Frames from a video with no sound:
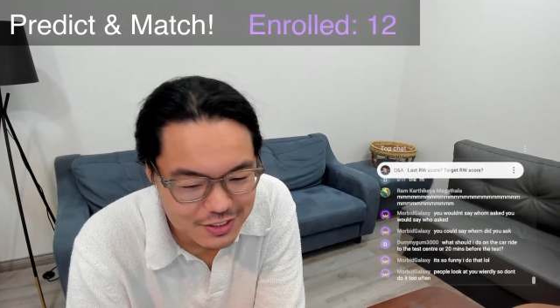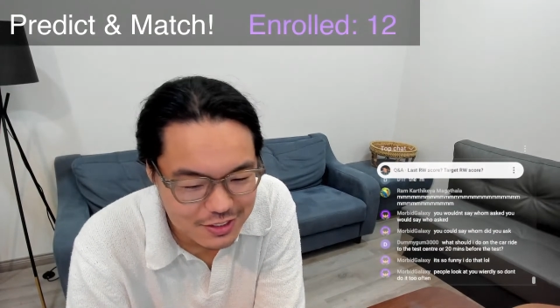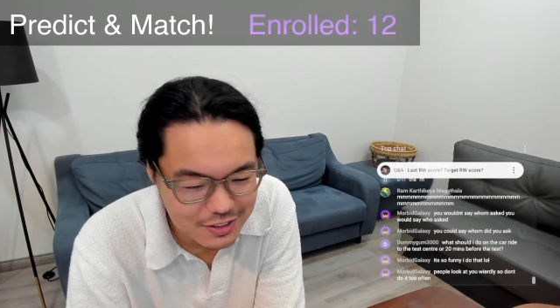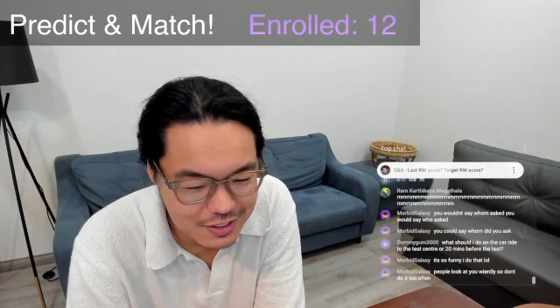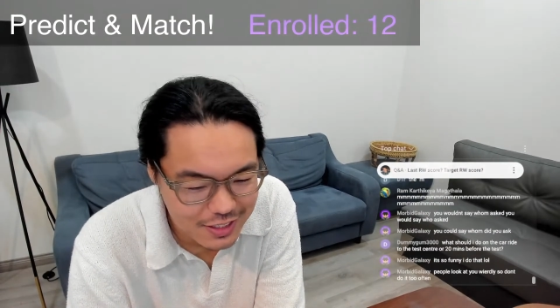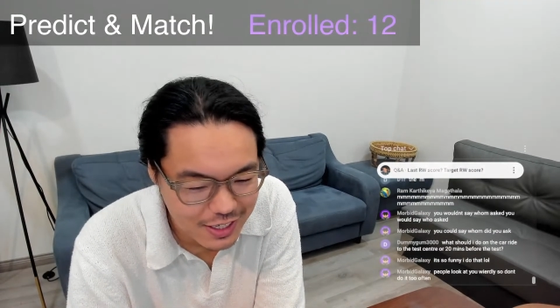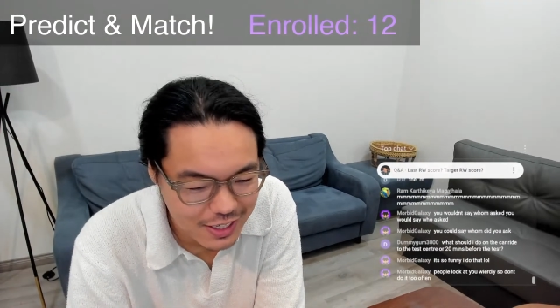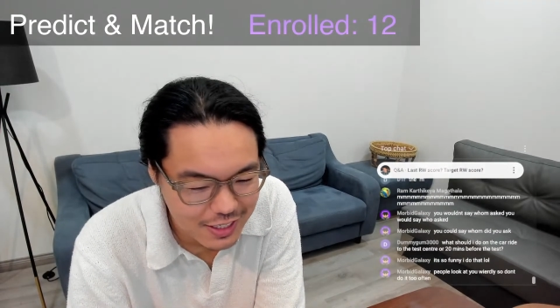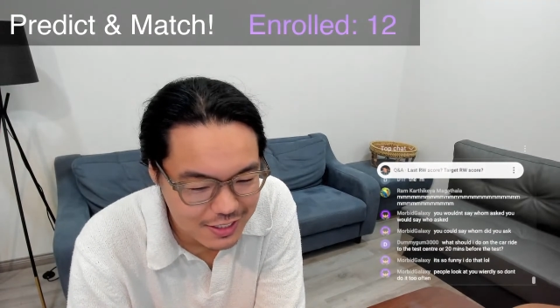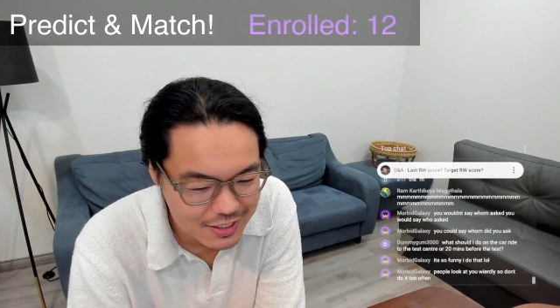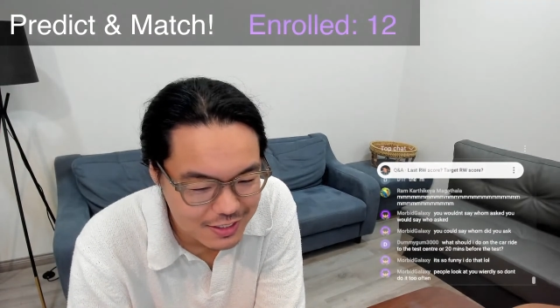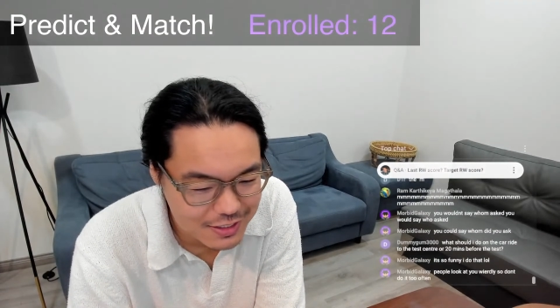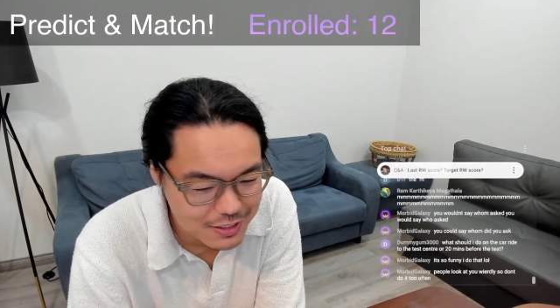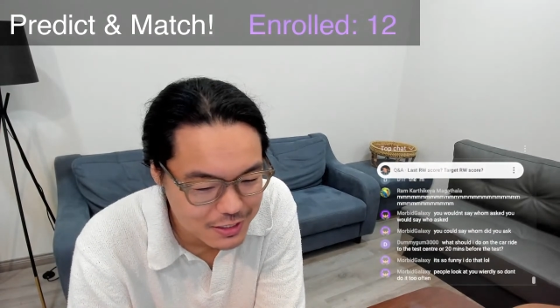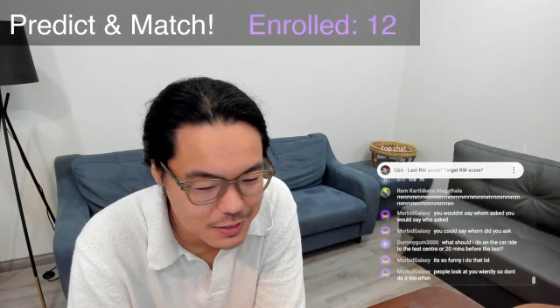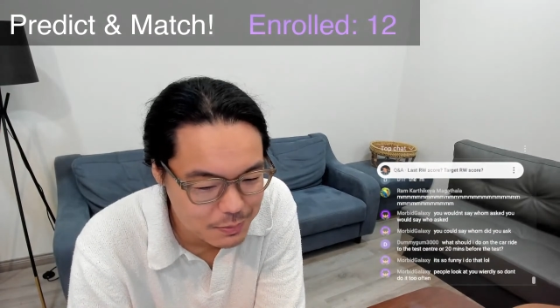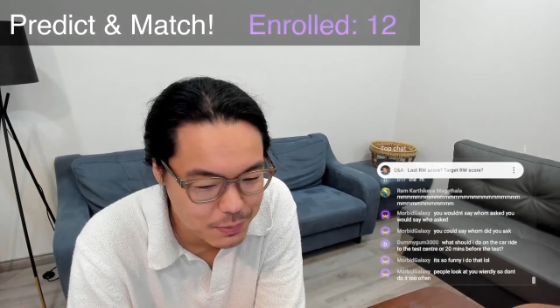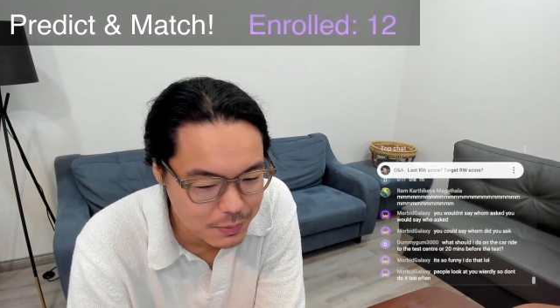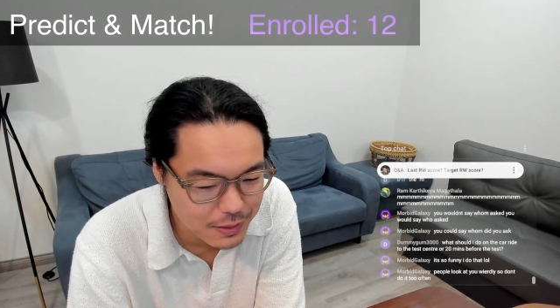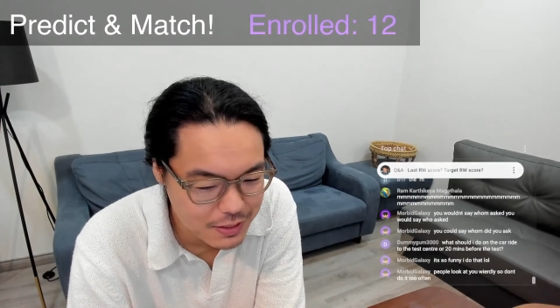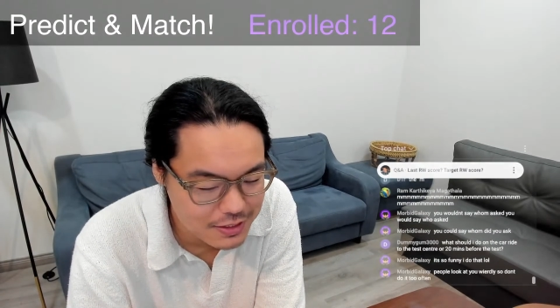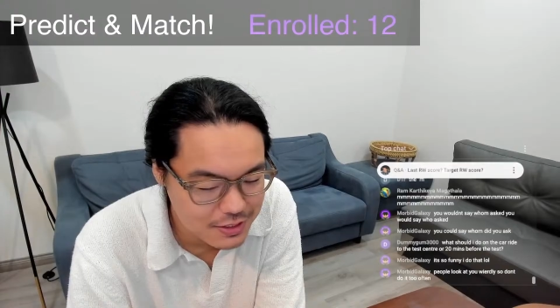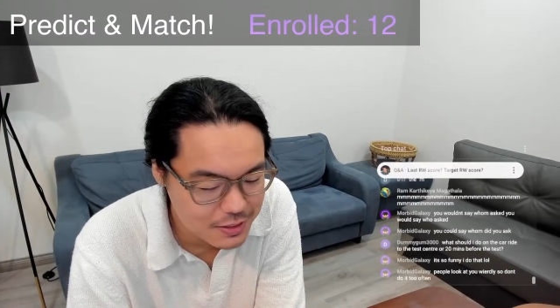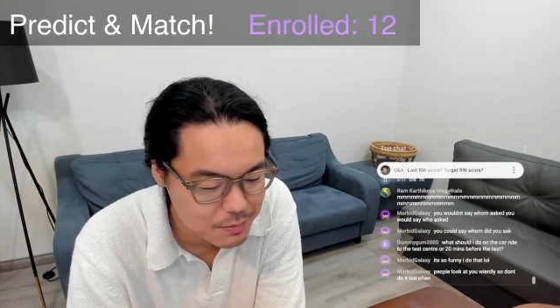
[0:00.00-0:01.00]
Danny,
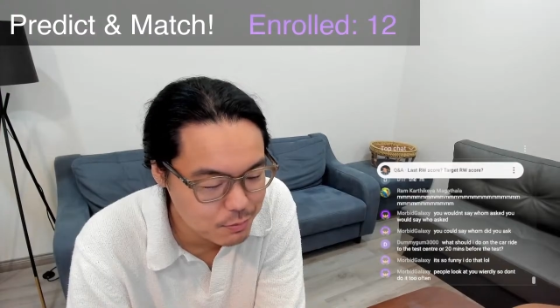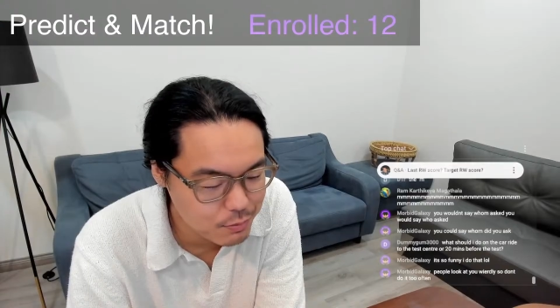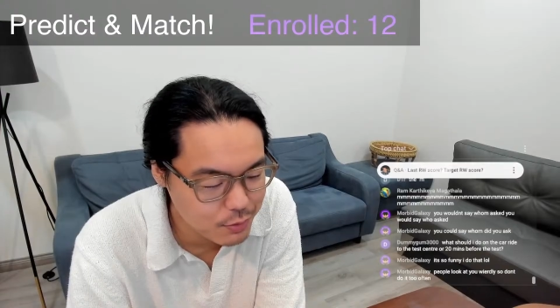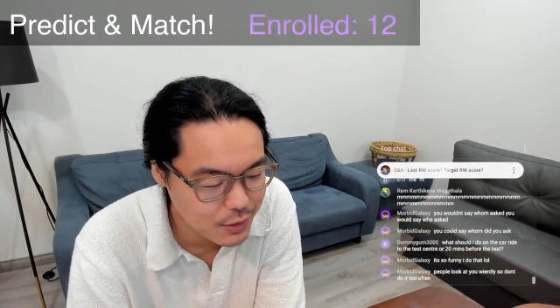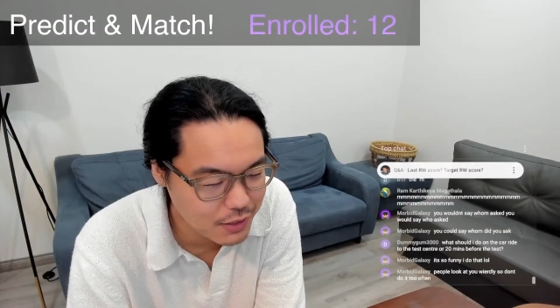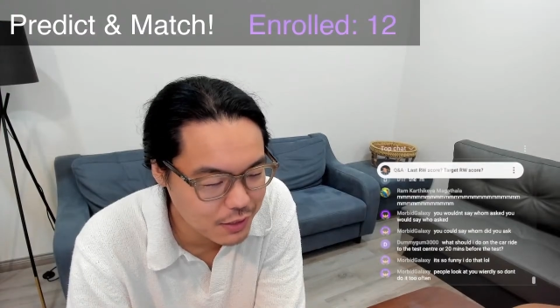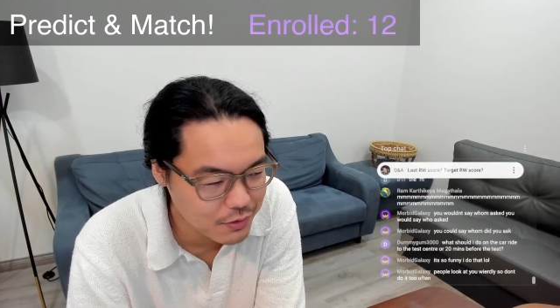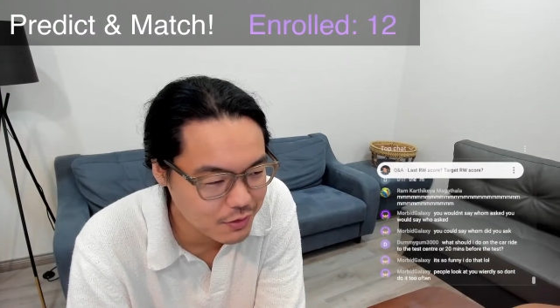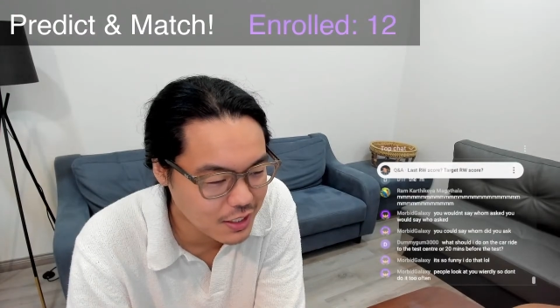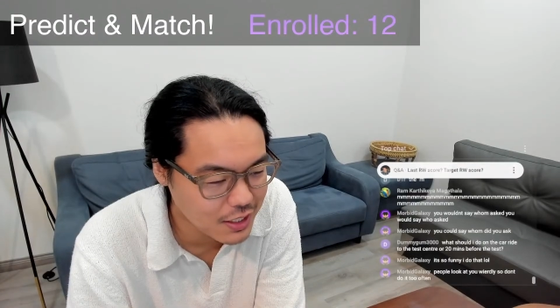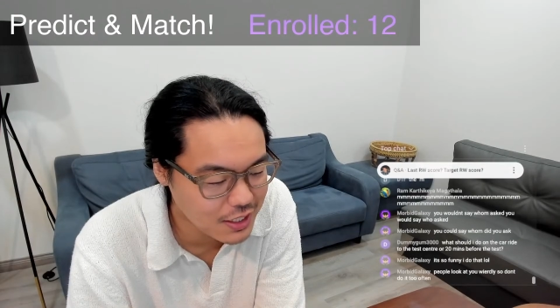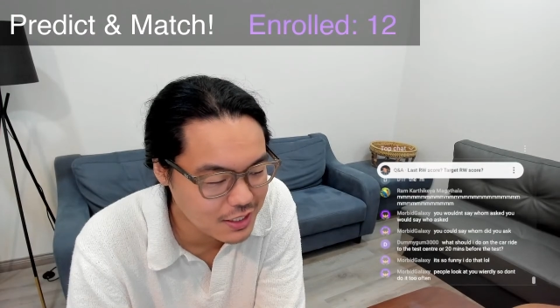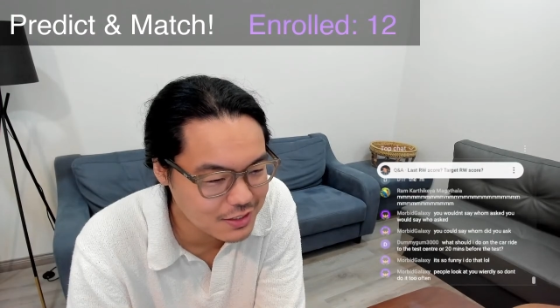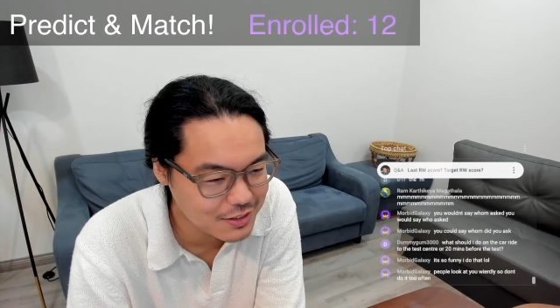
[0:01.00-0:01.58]
speaks in brain rot.